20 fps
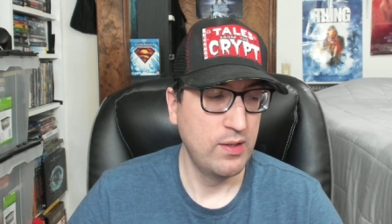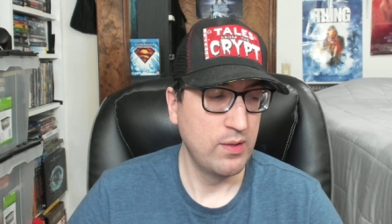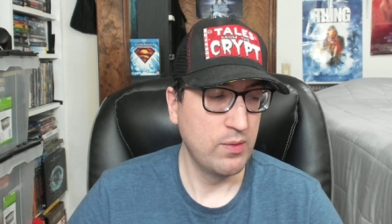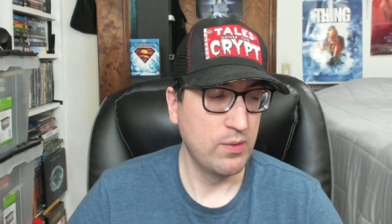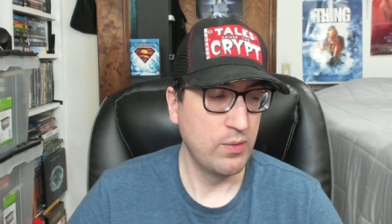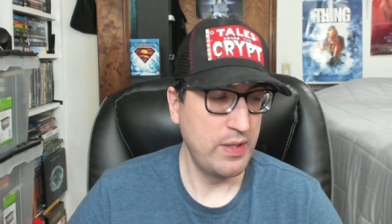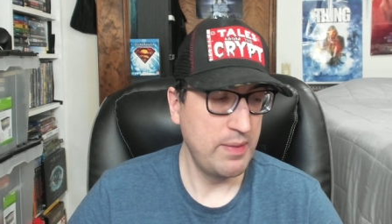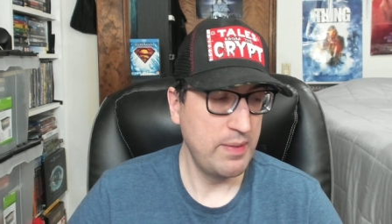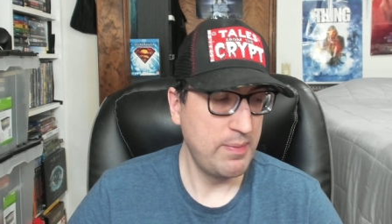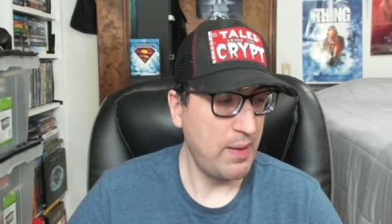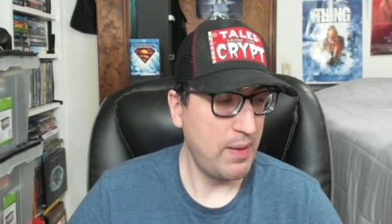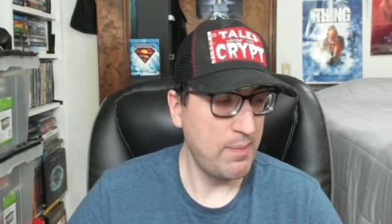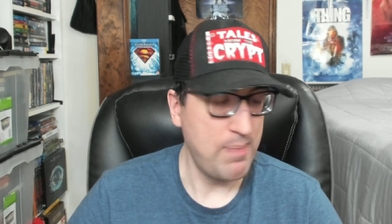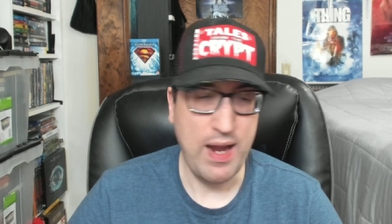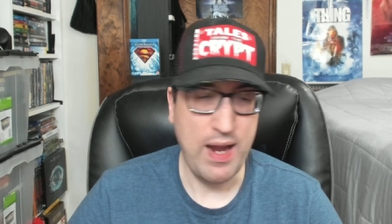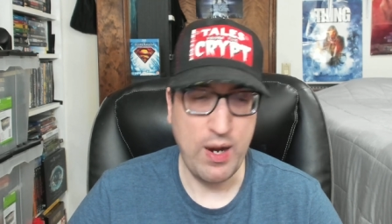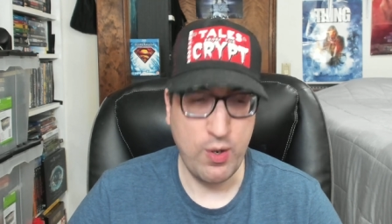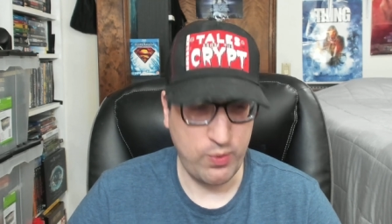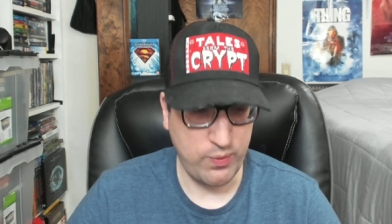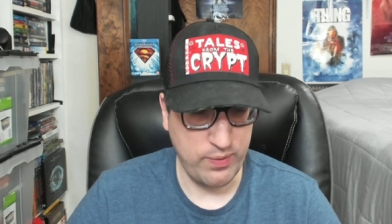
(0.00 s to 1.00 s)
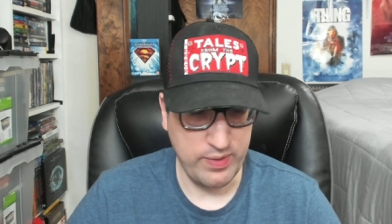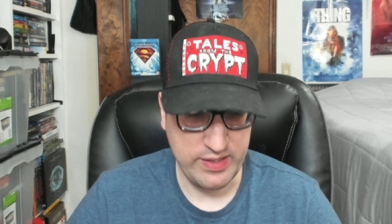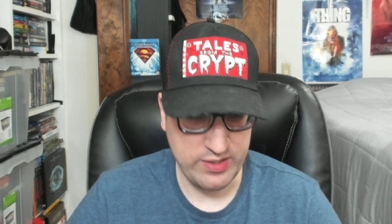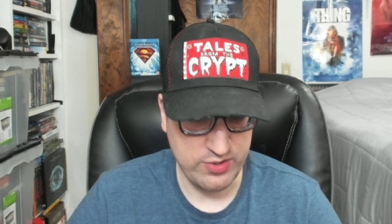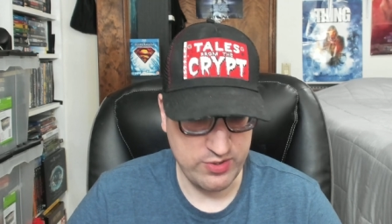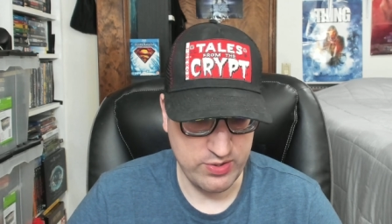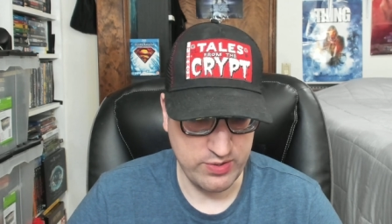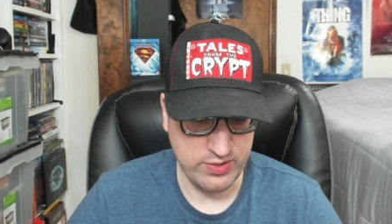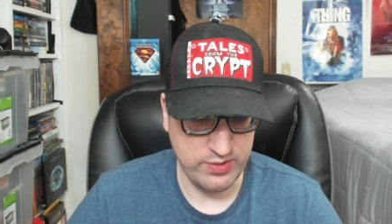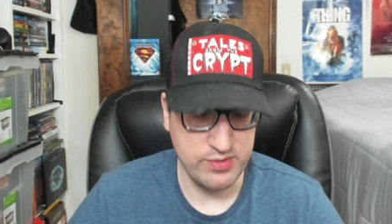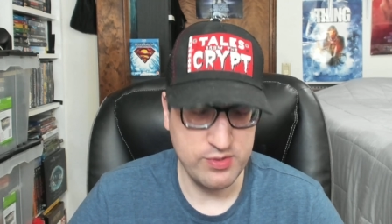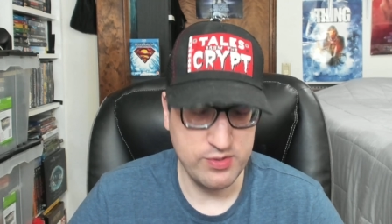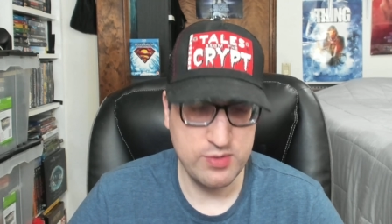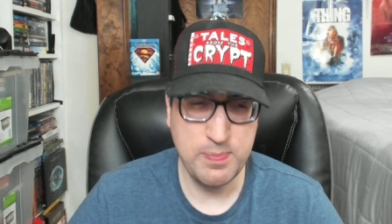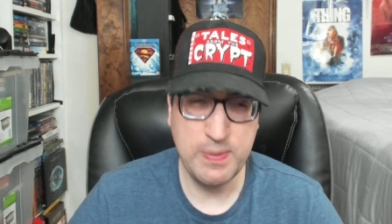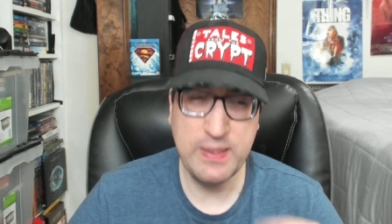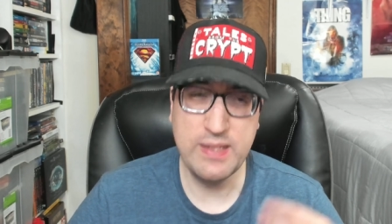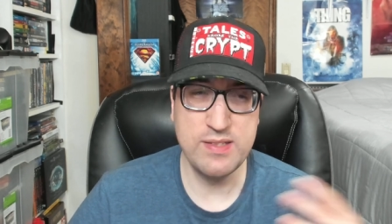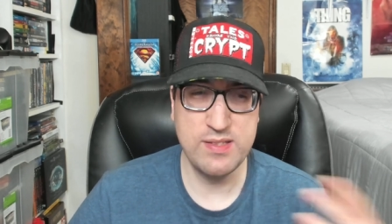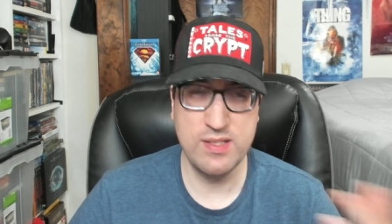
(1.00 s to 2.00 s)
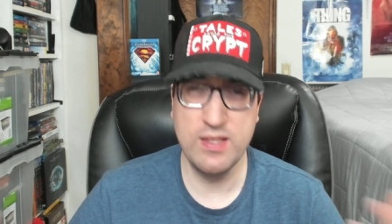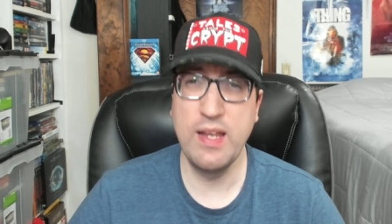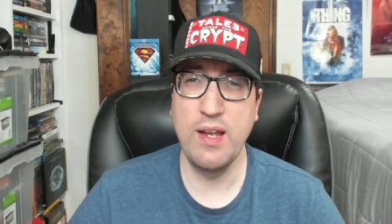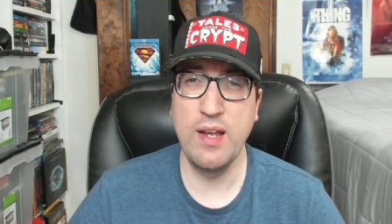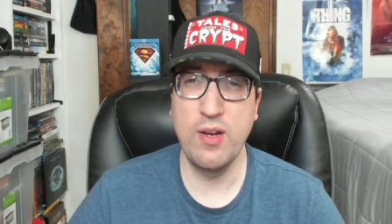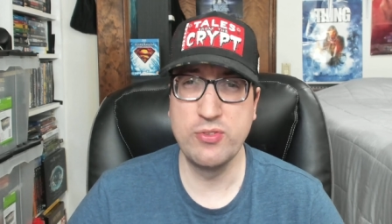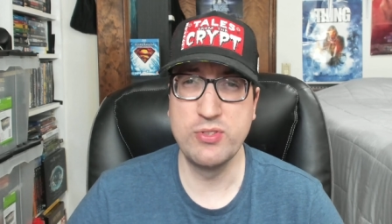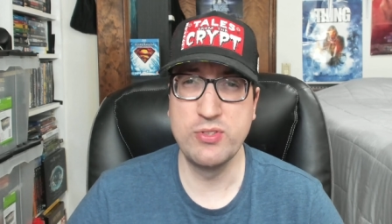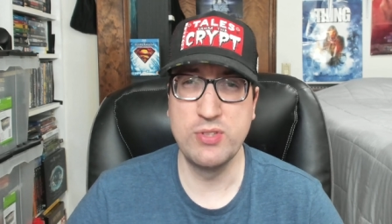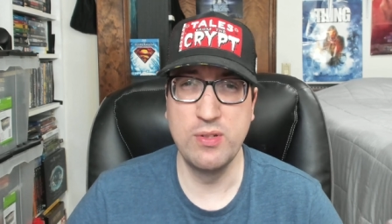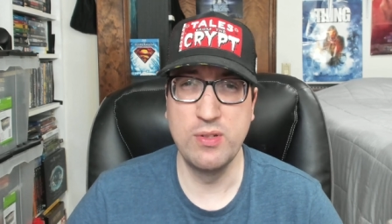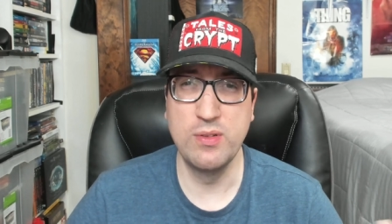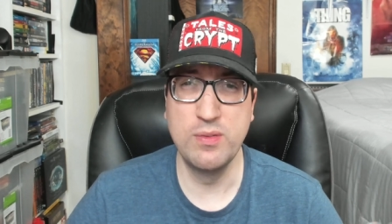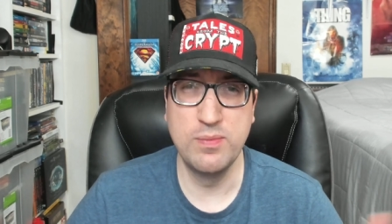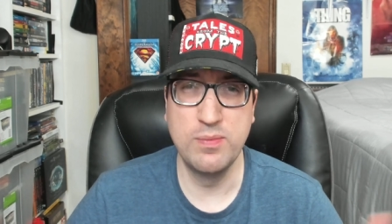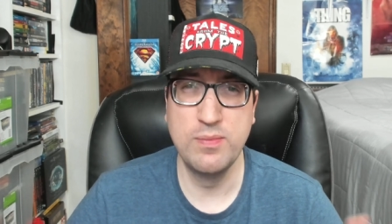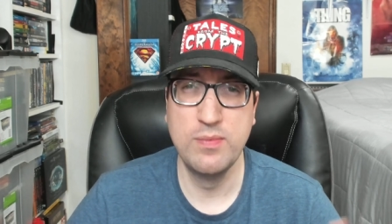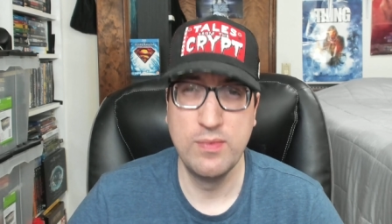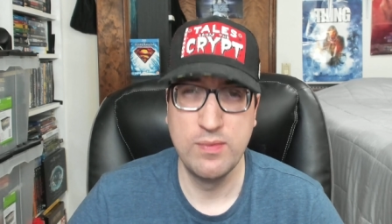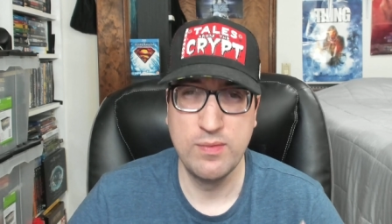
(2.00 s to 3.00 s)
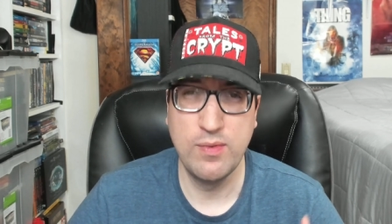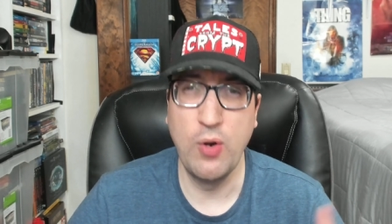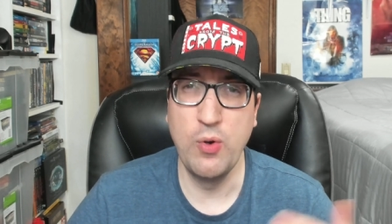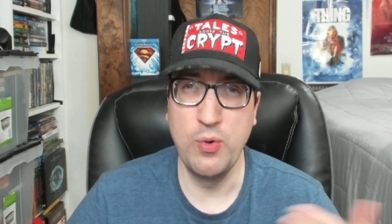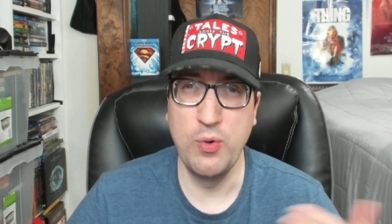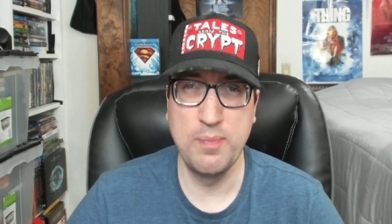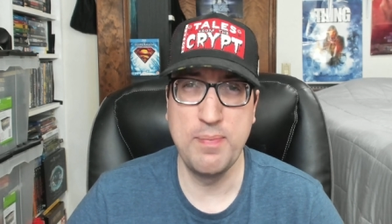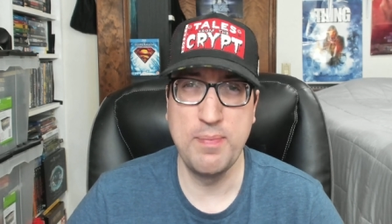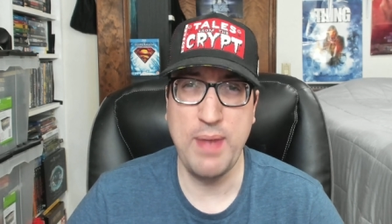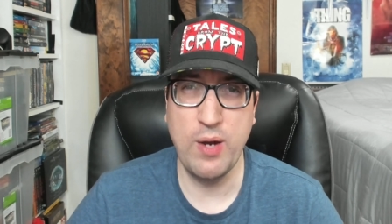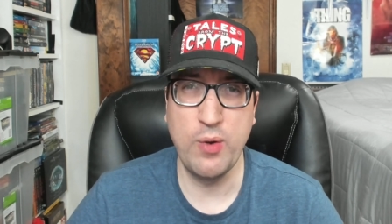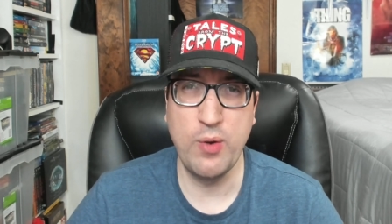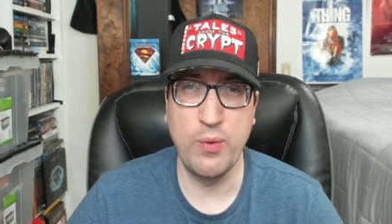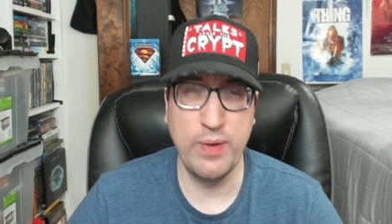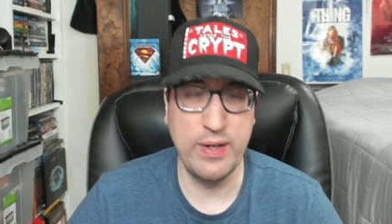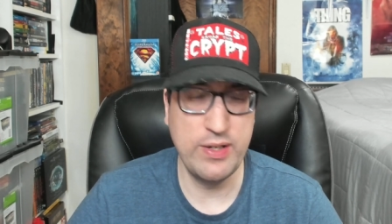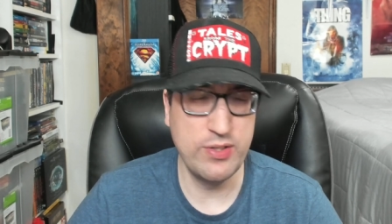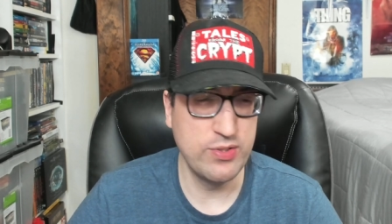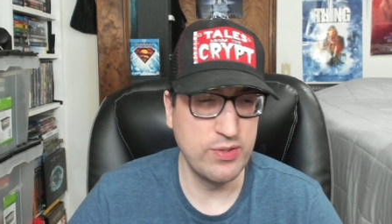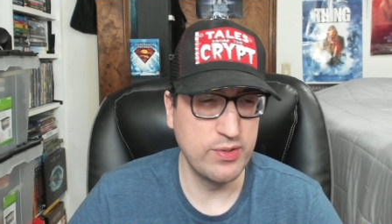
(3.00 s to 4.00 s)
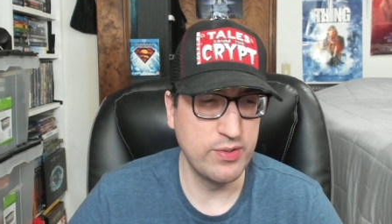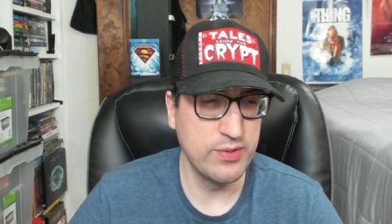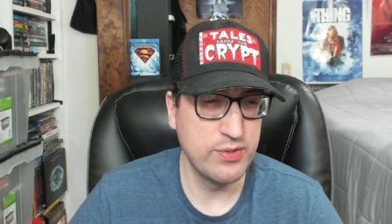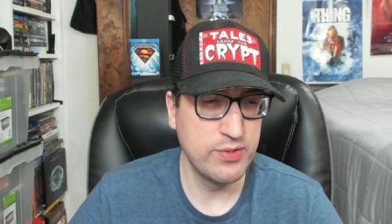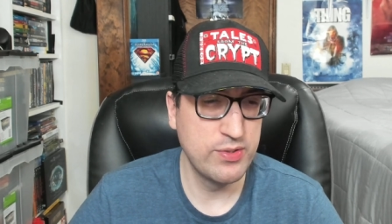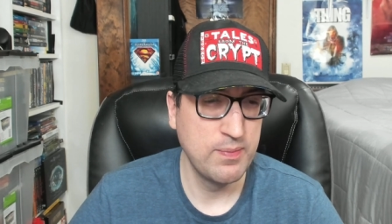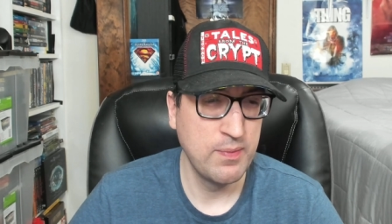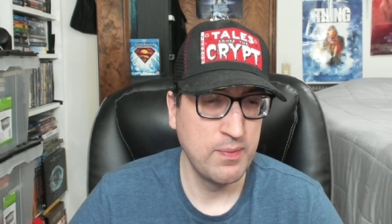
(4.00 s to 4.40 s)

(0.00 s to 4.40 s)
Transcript: when they bought Power Rangers, because they also own Power Rangers,